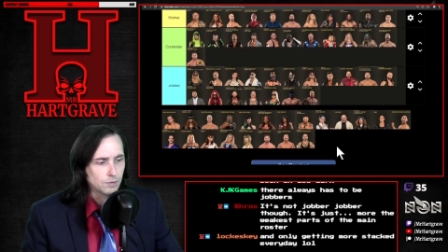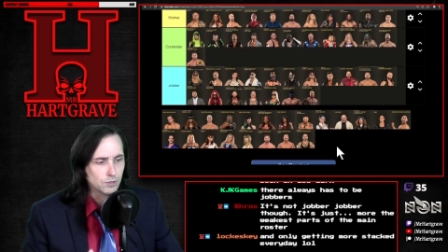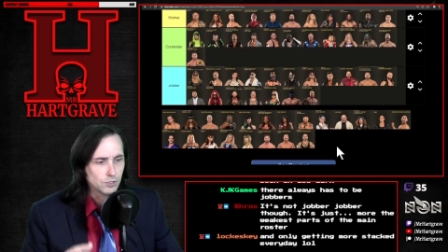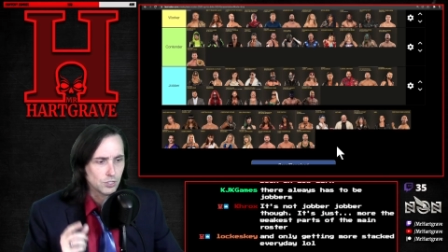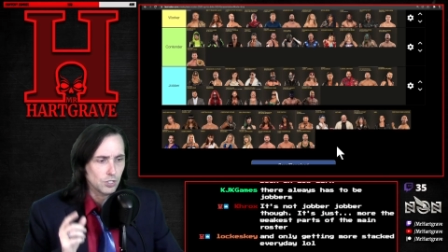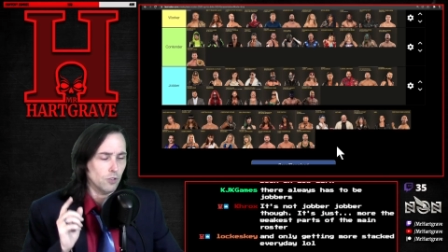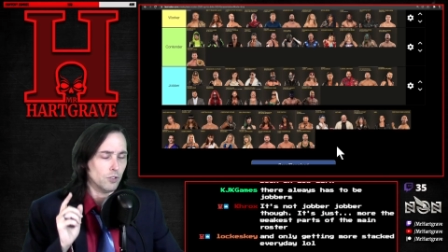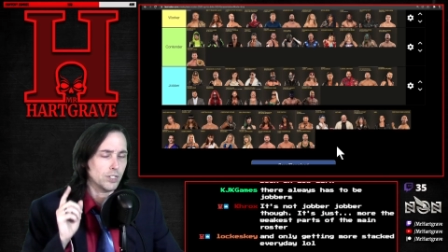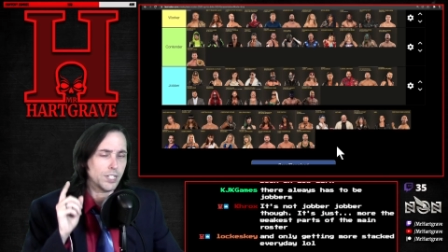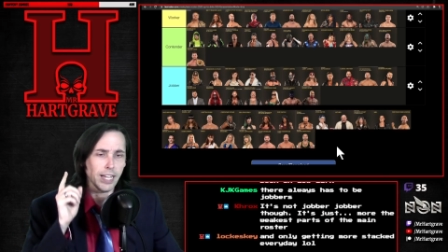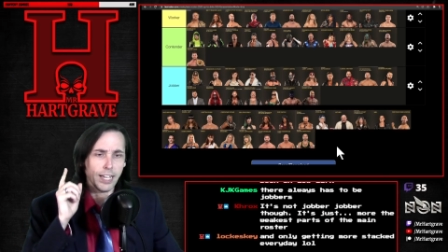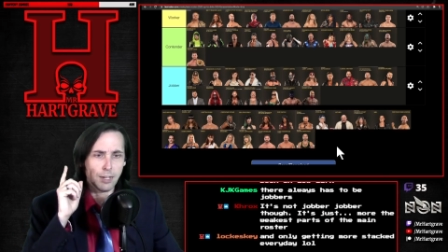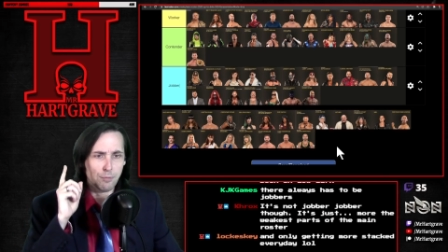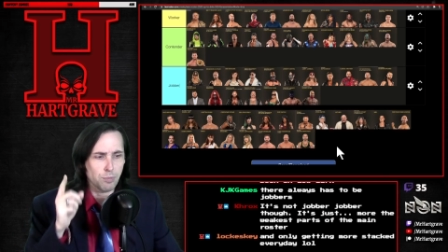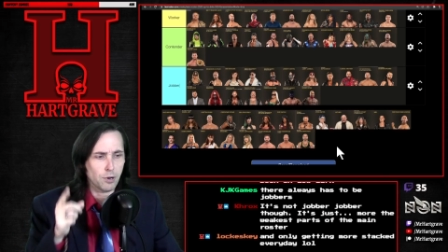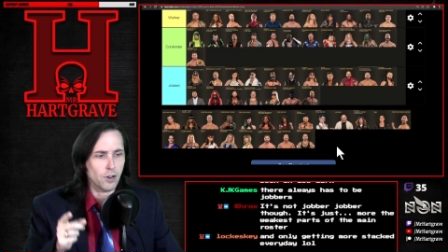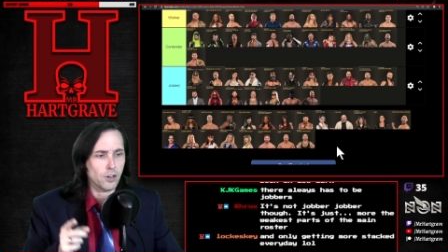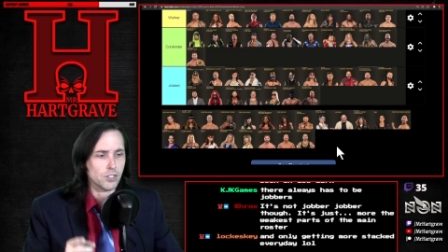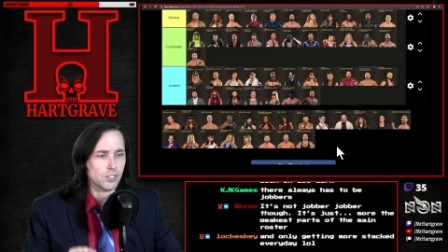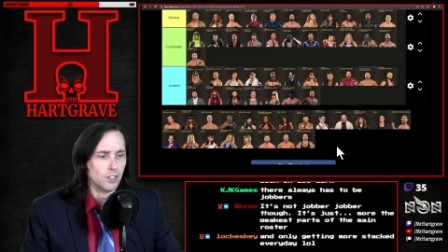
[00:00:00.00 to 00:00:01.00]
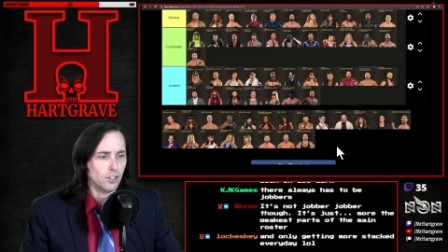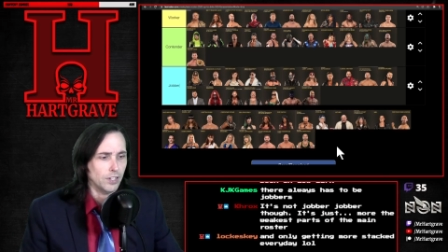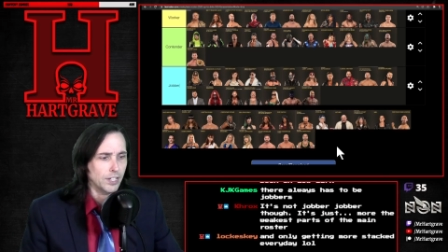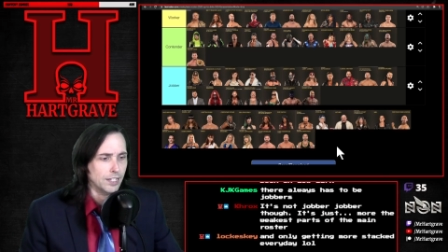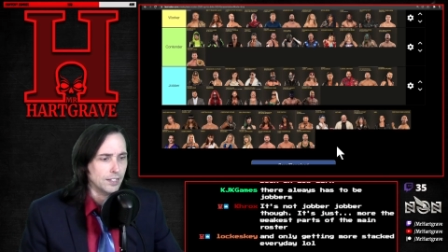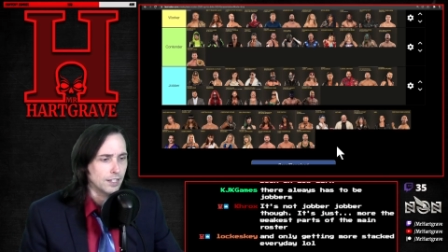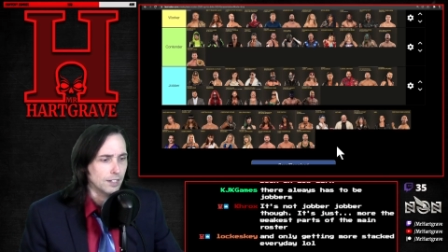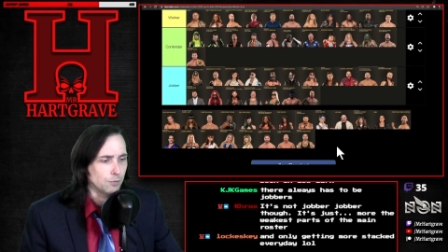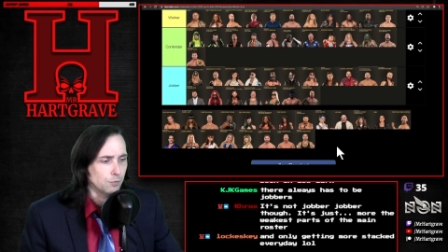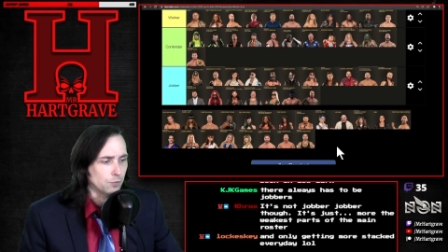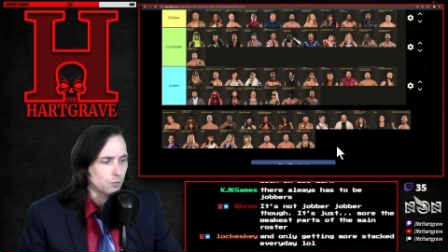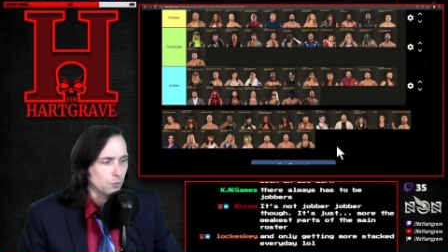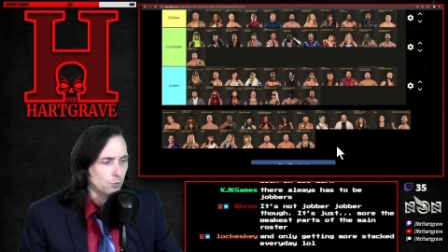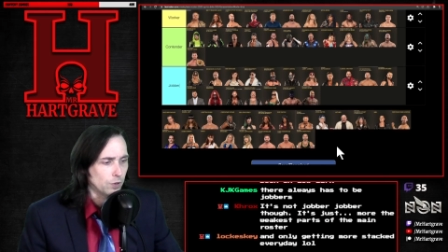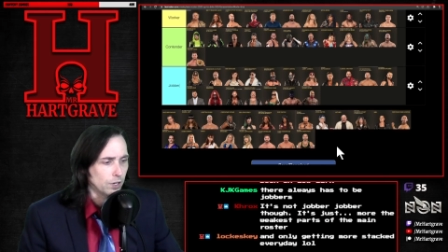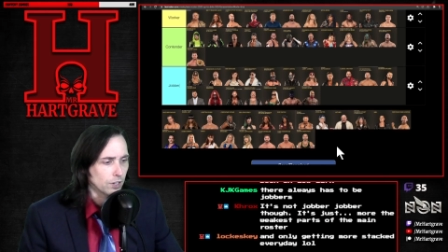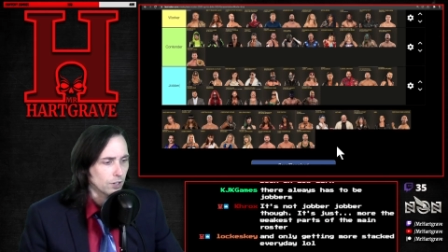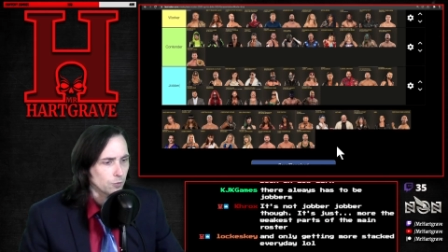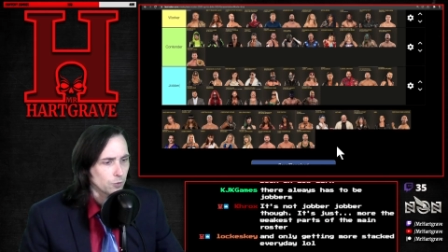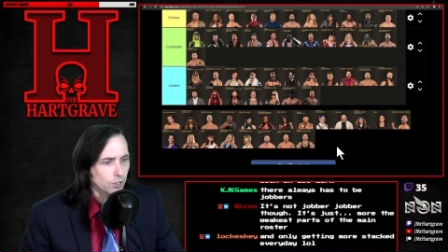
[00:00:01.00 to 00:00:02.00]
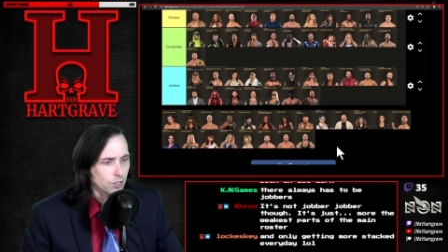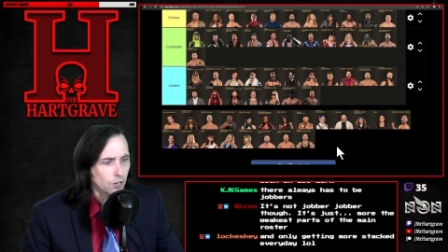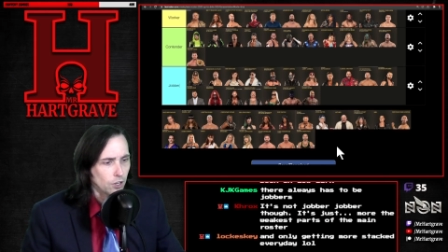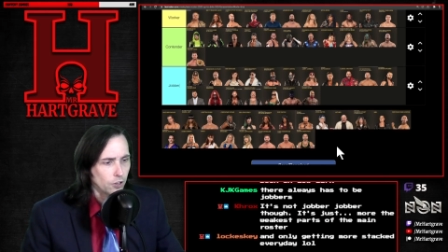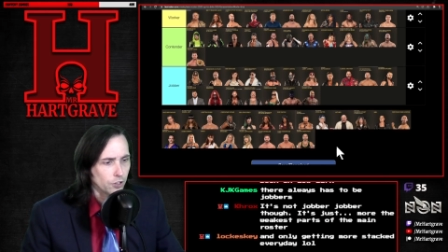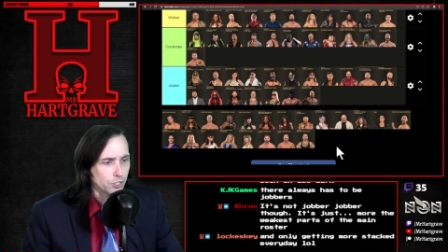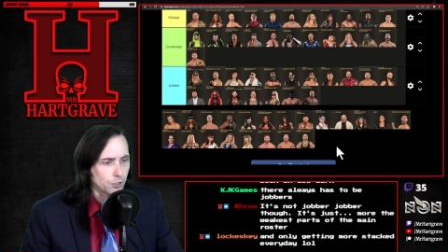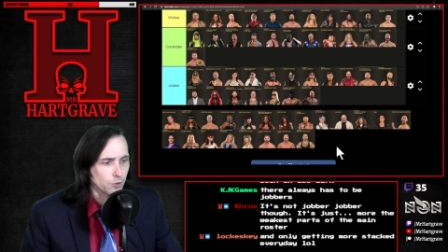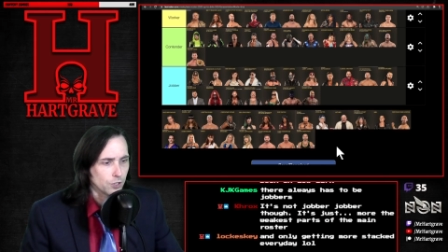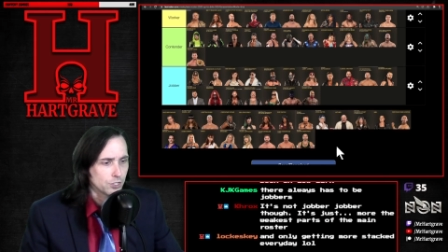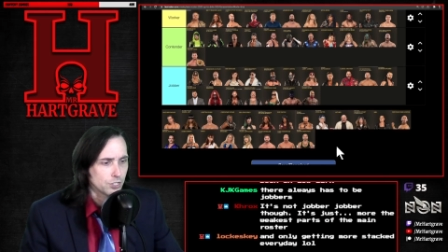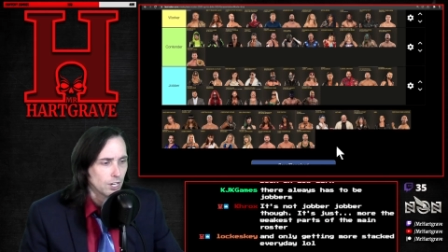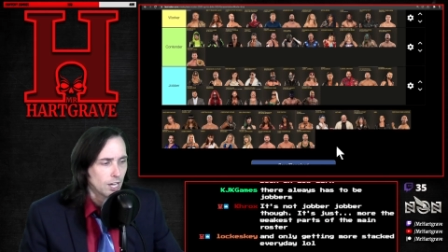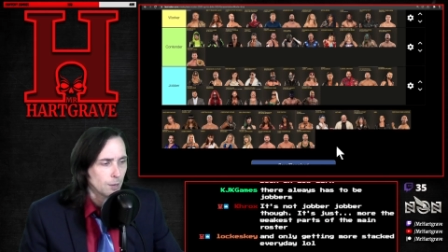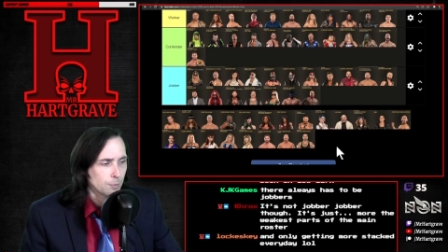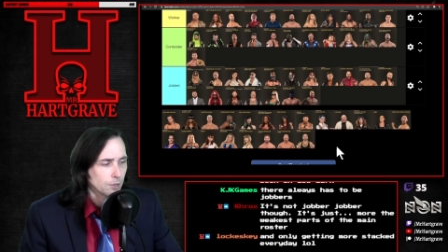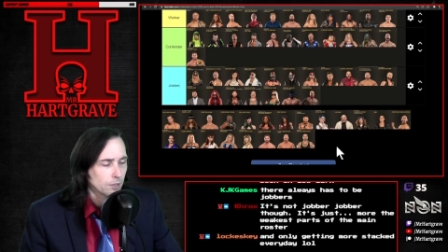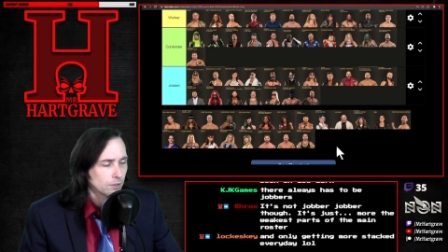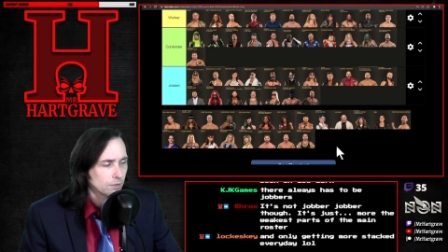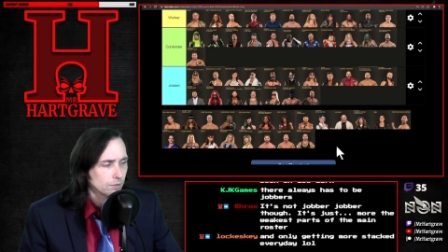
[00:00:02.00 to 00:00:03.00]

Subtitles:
Don't take it personally that we're calling you a jobber.